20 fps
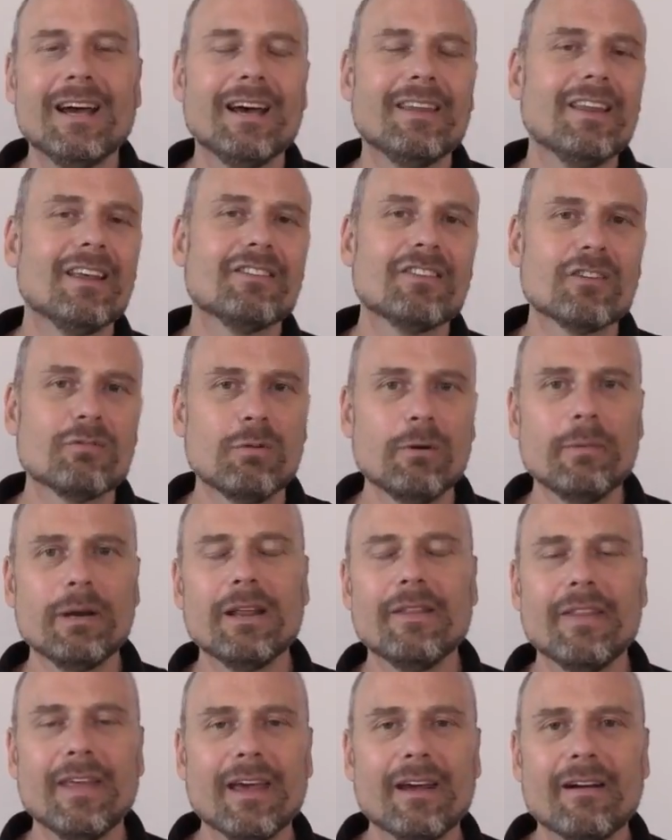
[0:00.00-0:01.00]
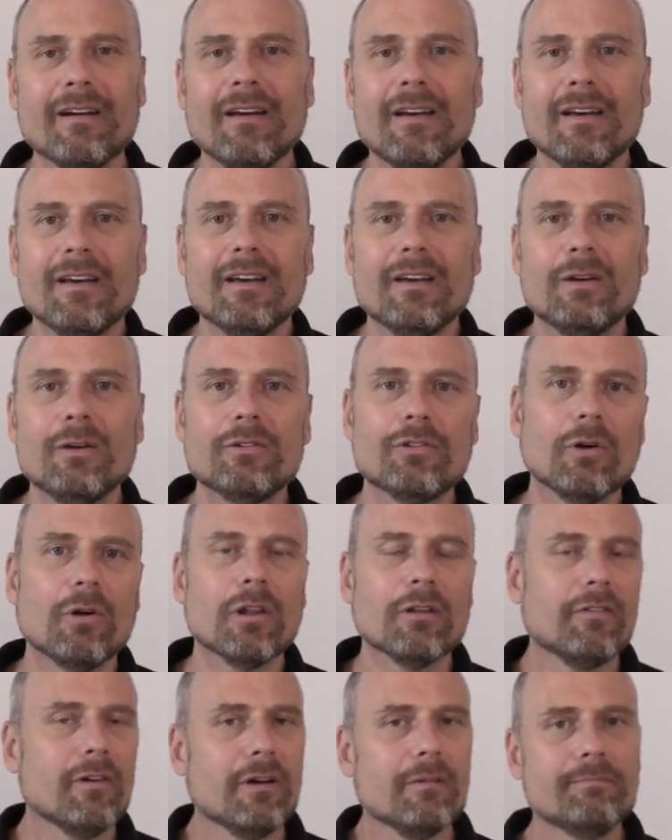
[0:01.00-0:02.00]
and there's this woman in there who's
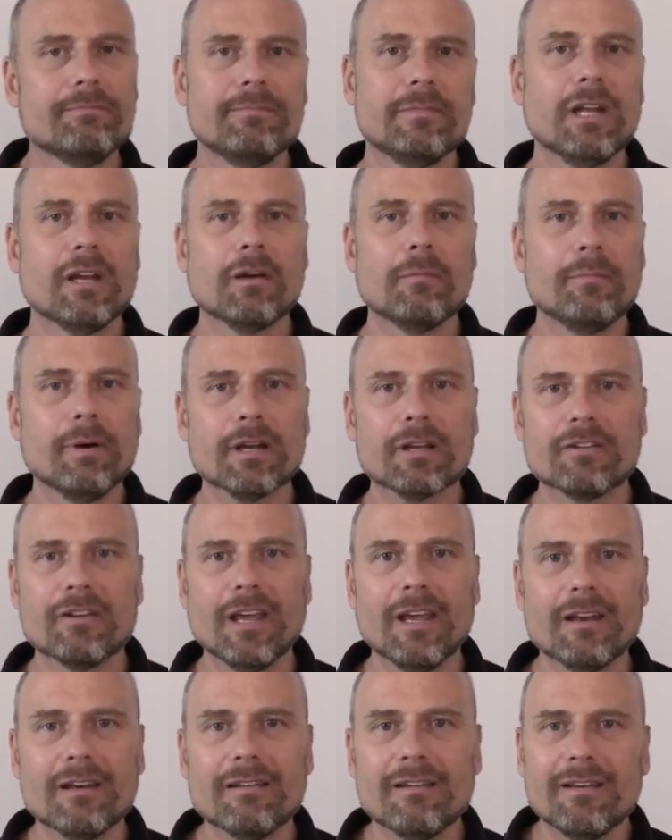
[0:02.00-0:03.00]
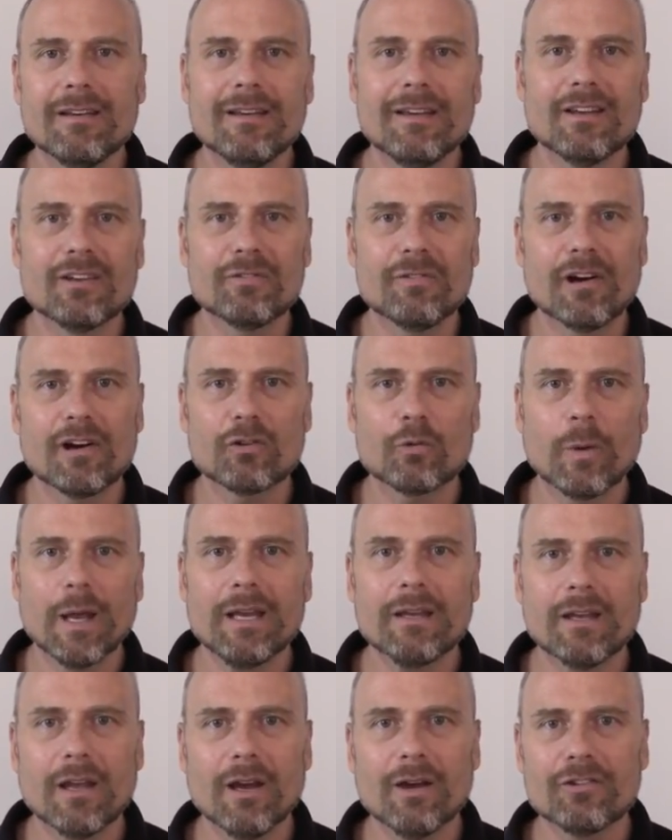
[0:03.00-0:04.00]
all of a, $110 as far as
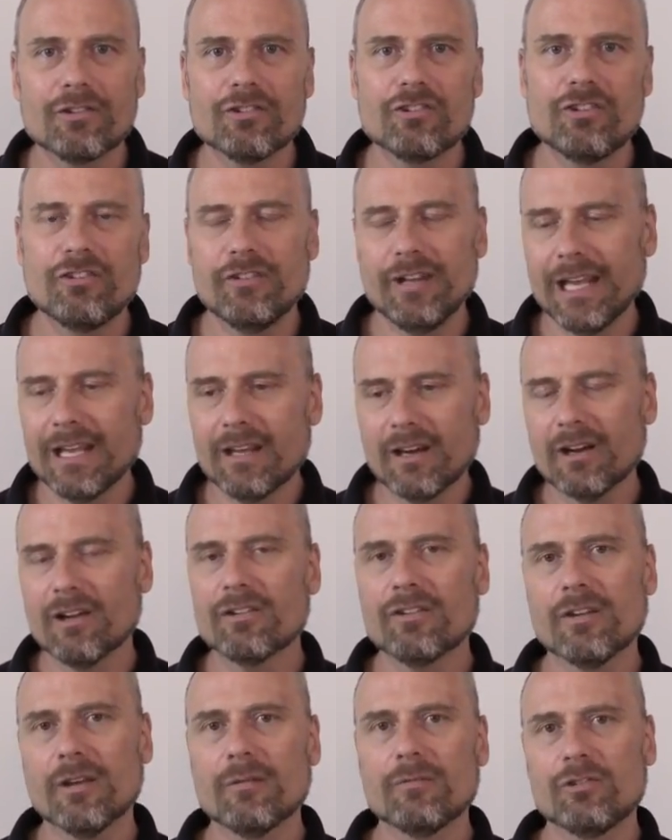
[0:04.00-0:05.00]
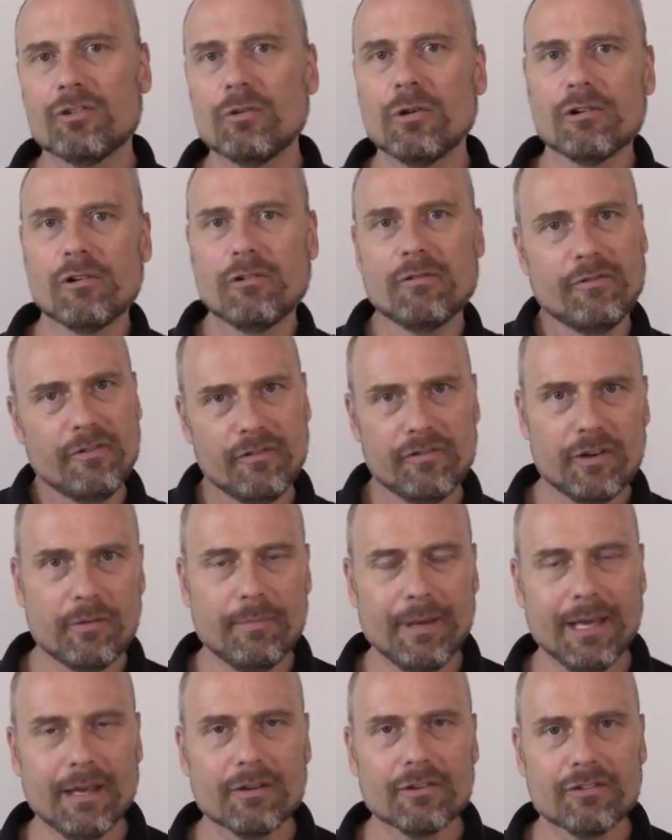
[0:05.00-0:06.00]
weight goes, and she's taken on some
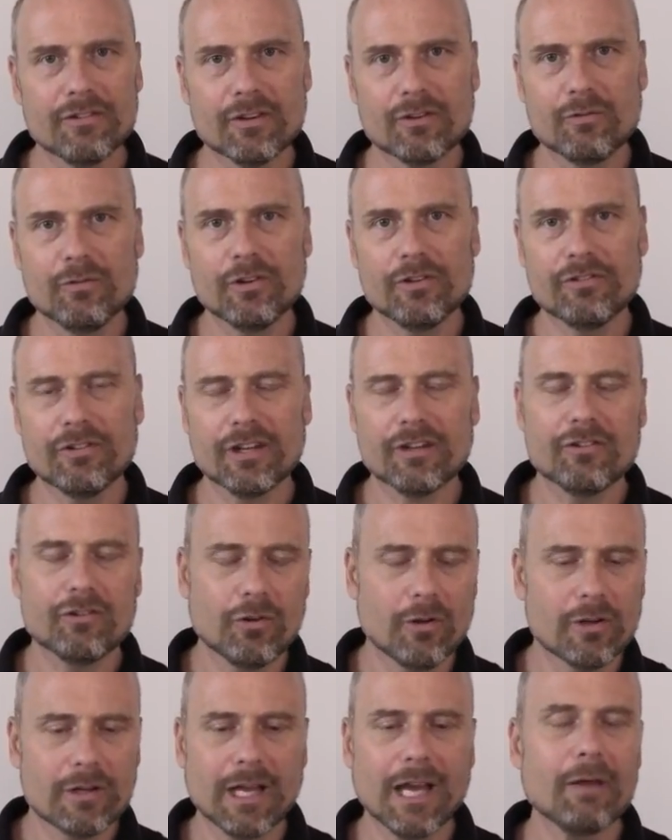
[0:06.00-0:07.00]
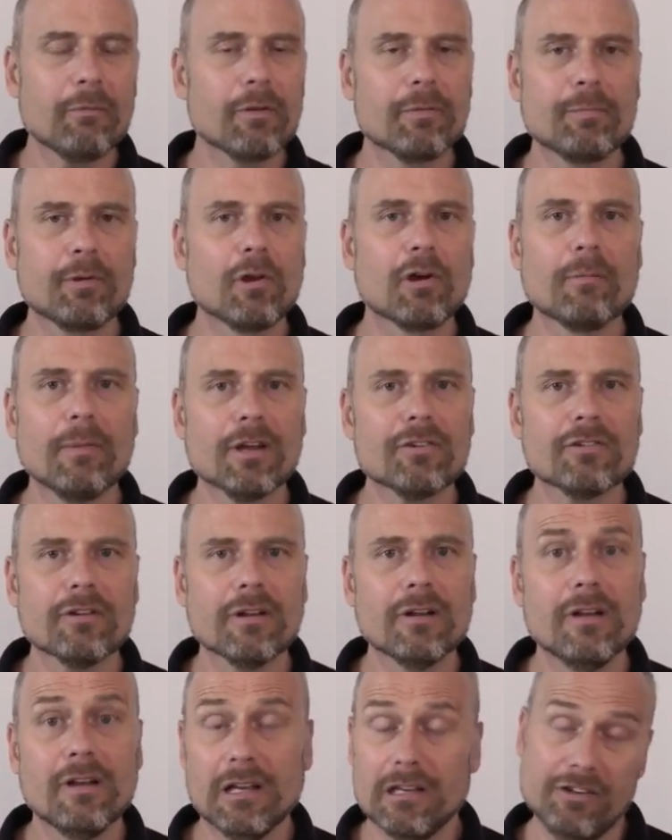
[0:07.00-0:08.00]
250-pound, 6'6" tall guy with pure
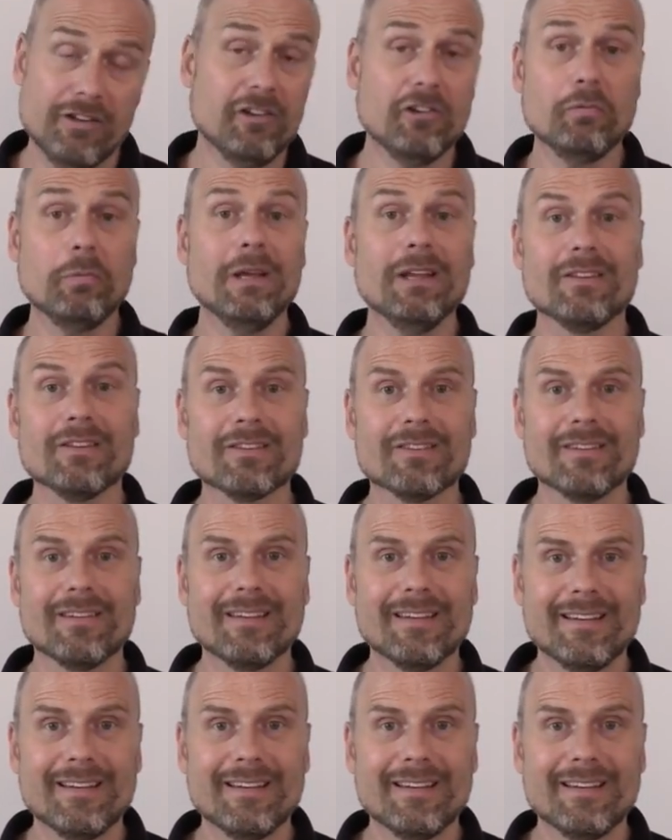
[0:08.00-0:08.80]
muscle, and she just wins.